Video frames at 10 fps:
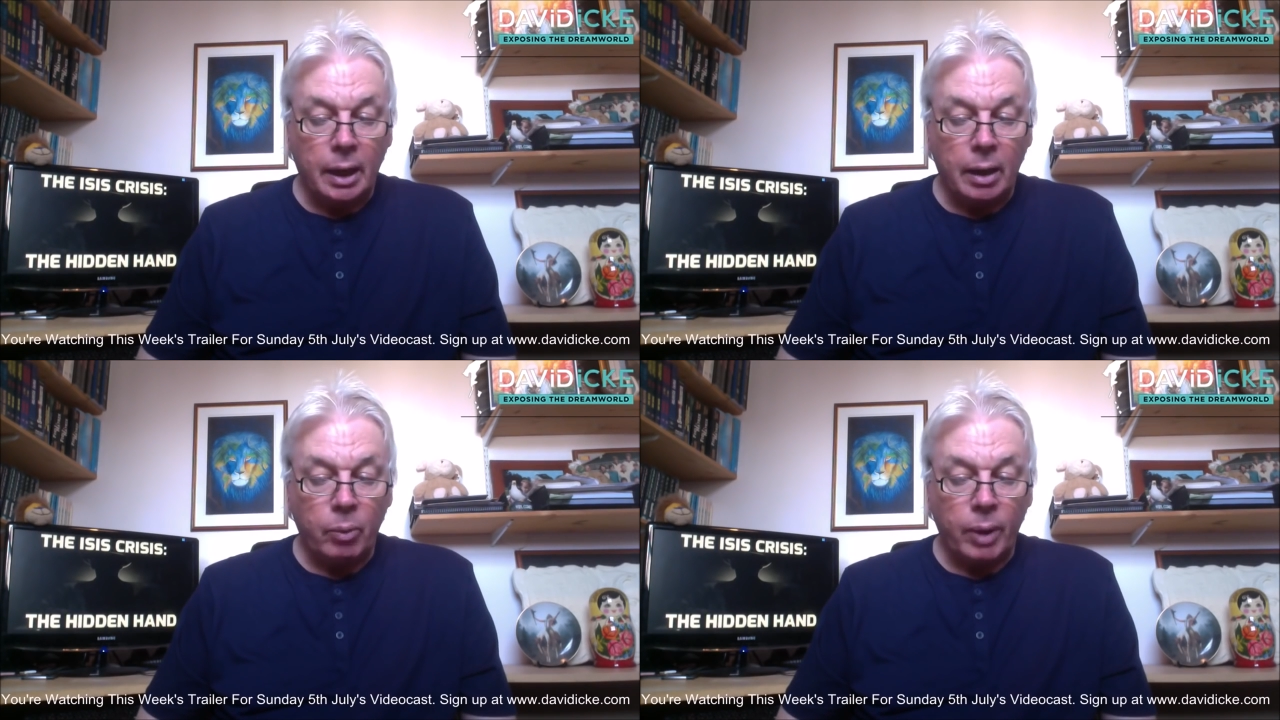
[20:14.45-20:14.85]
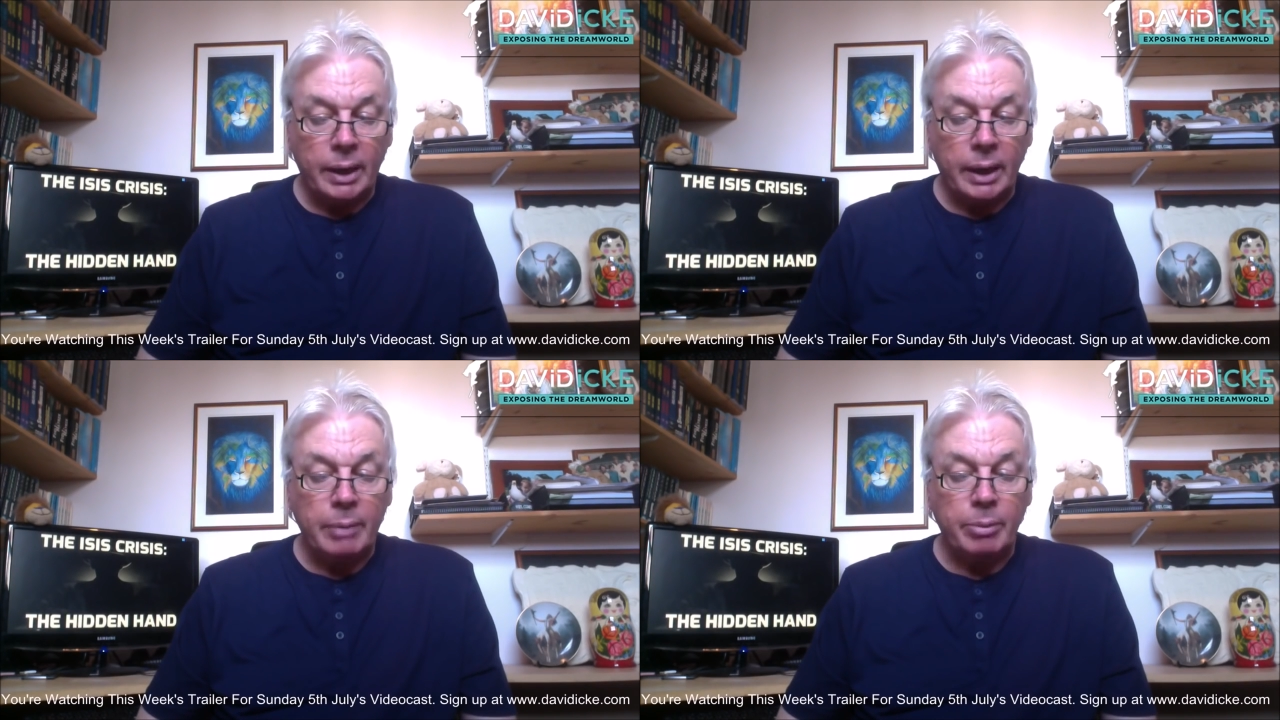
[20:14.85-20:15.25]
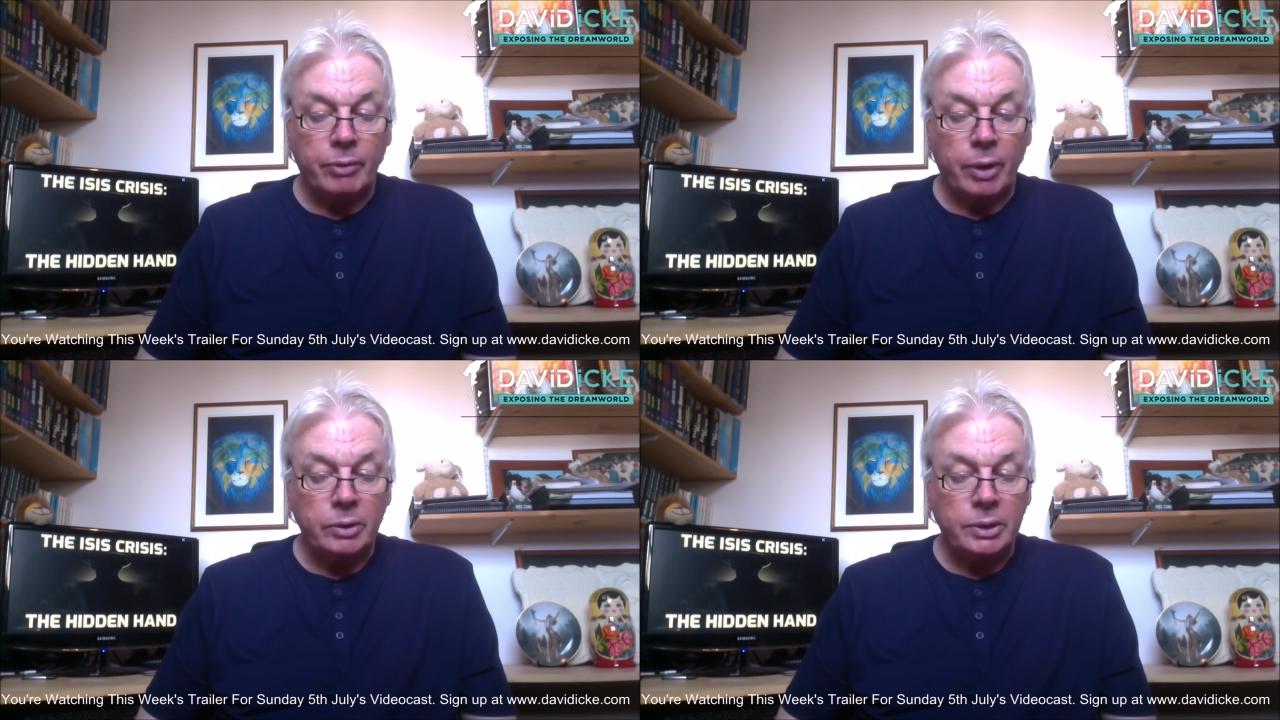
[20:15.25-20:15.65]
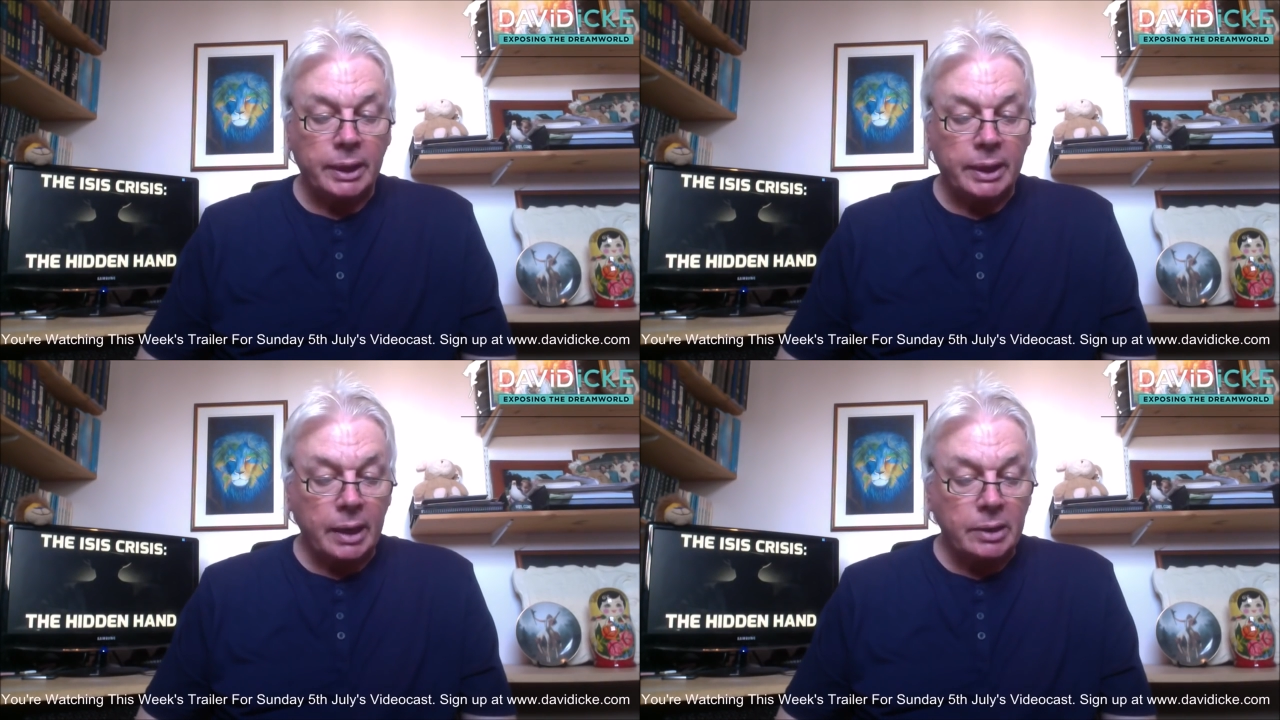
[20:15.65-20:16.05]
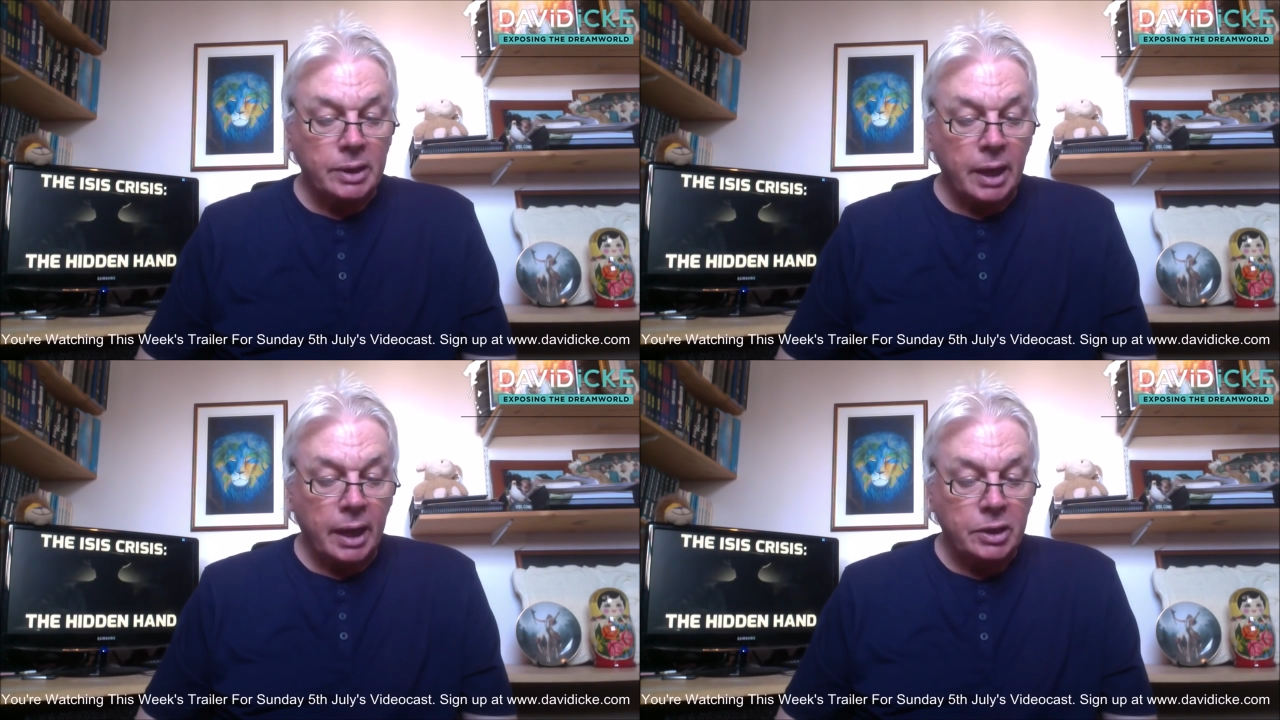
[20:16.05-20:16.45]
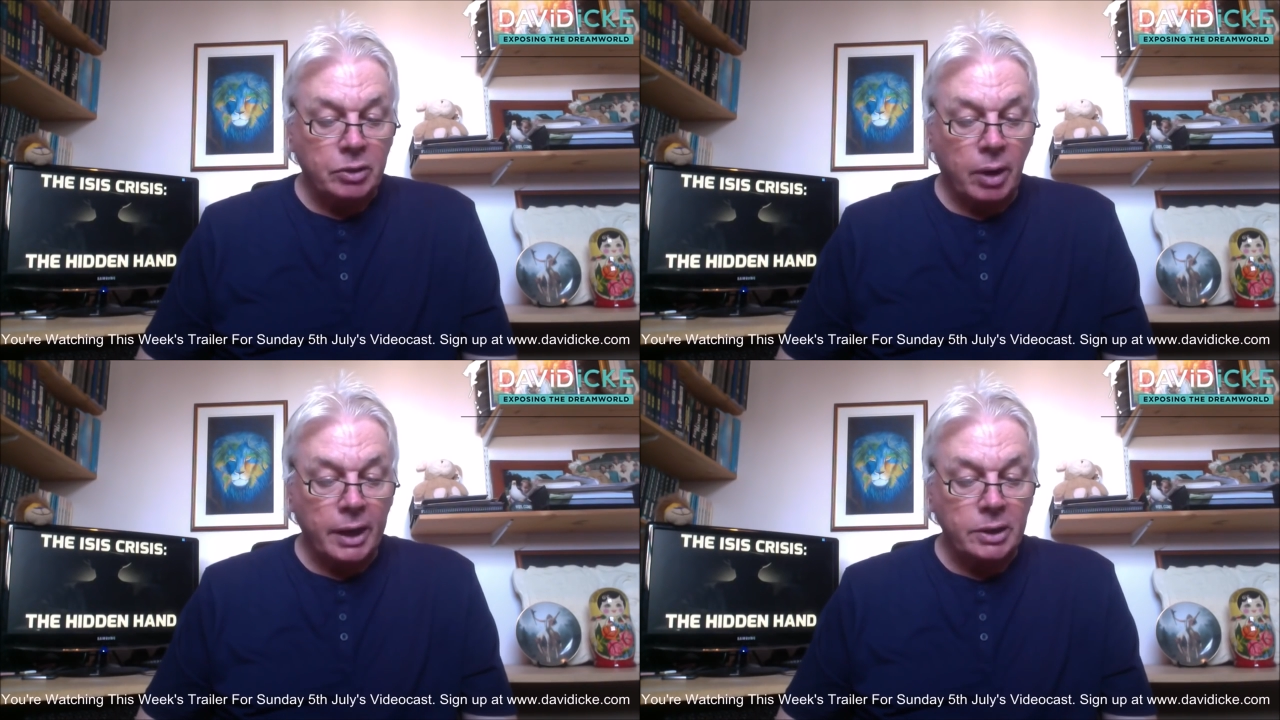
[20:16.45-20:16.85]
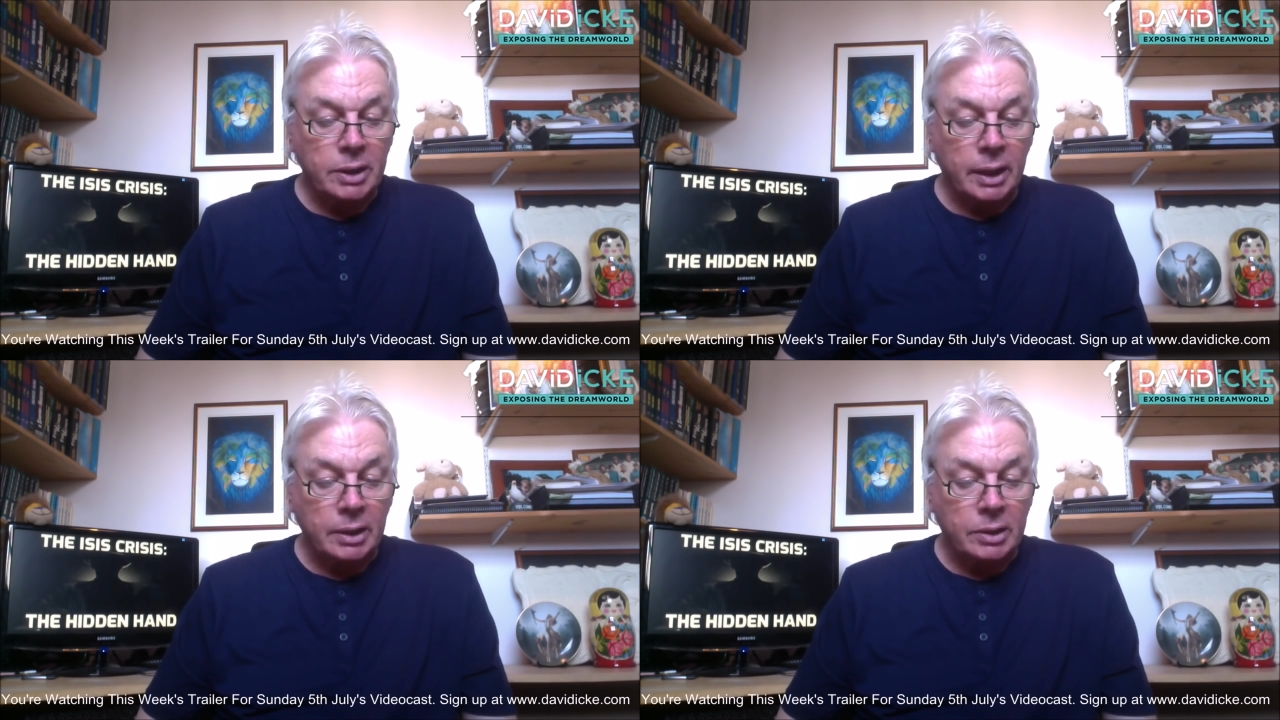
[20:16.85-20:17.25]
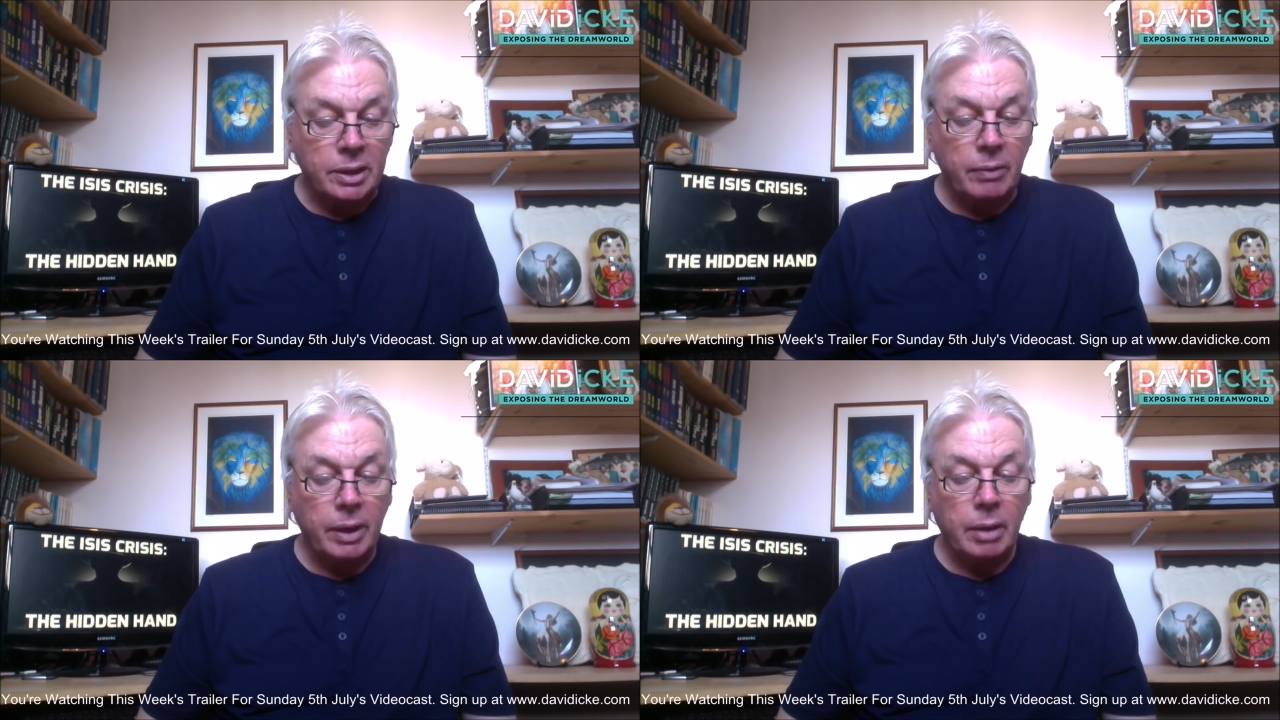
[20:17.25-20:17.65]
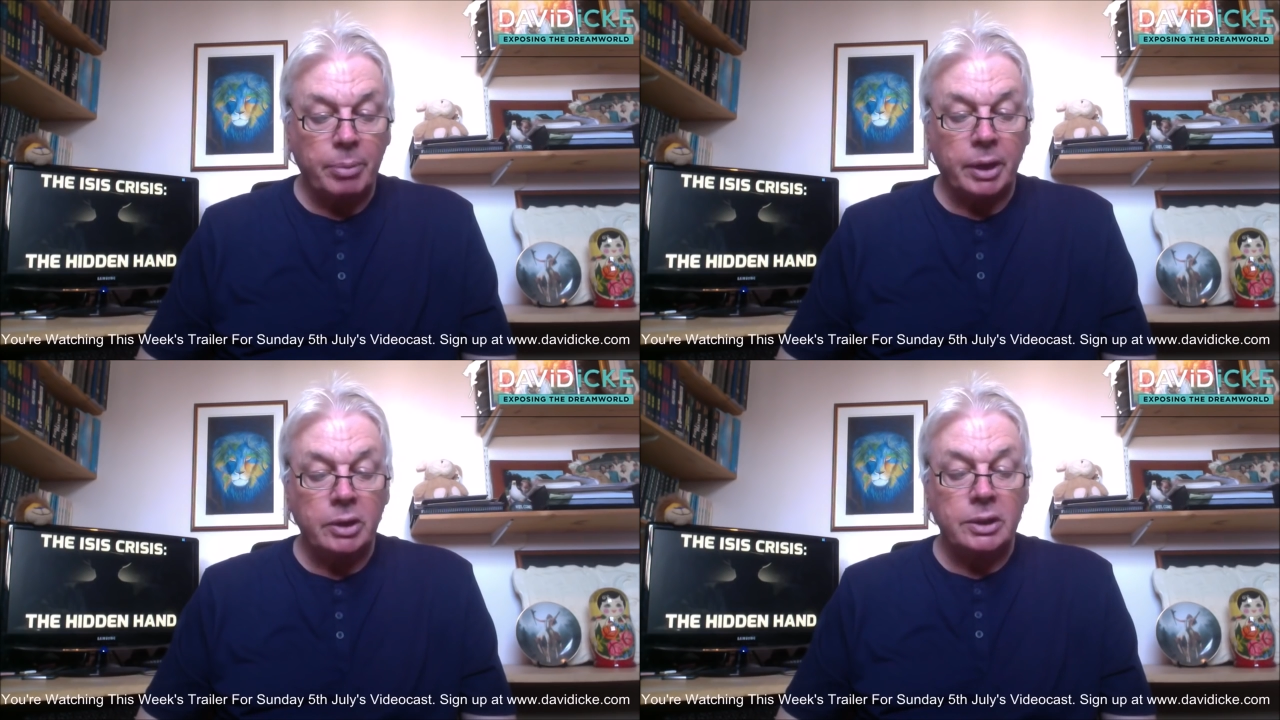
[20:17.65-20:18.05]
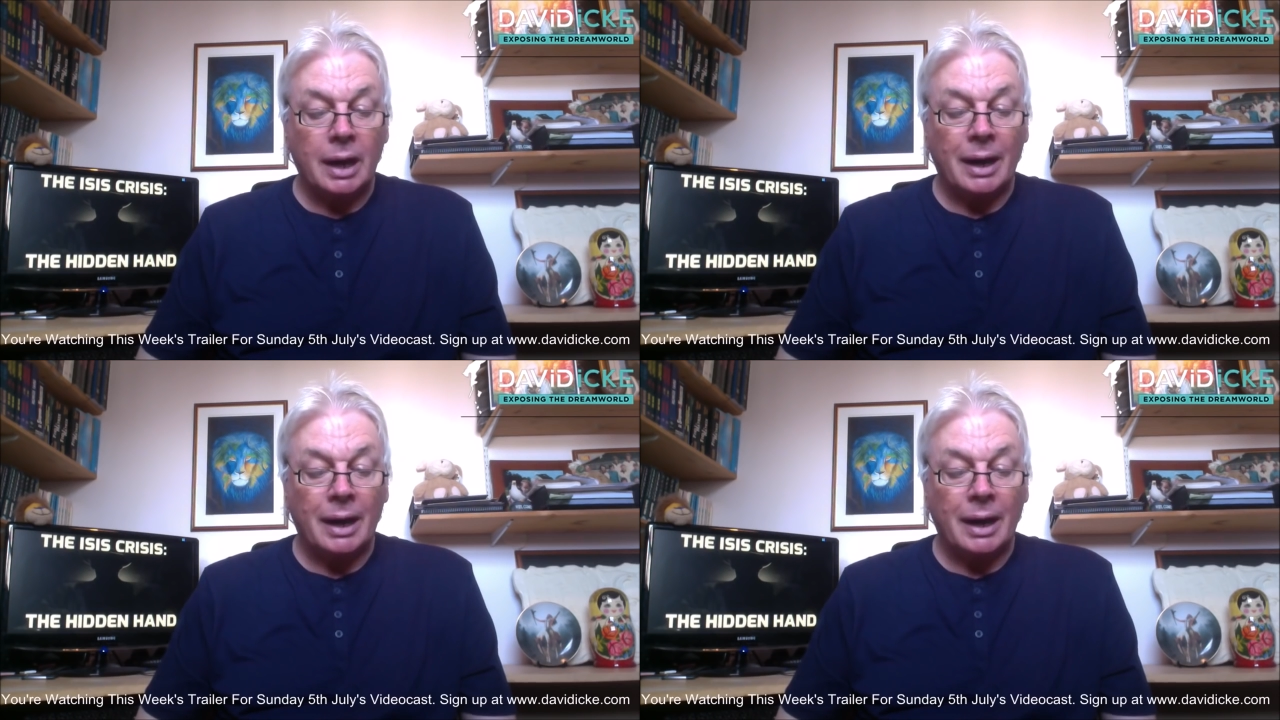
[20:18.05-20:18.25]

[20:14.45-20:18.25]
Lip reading: when Labour voted against airstrikes in Syria because